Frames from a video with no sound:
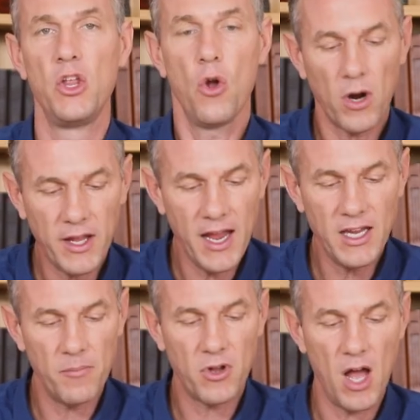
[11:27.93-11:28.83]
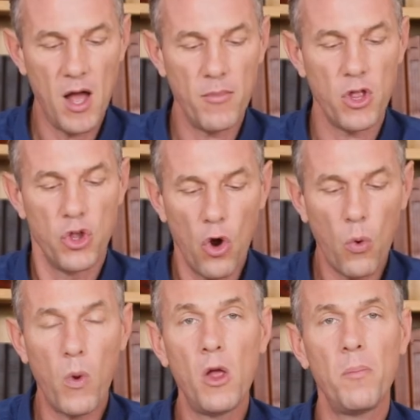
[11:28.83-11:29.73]
Your kingdom come,
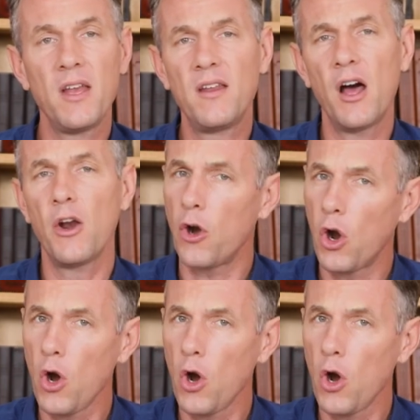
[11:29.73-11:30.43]
your will be done on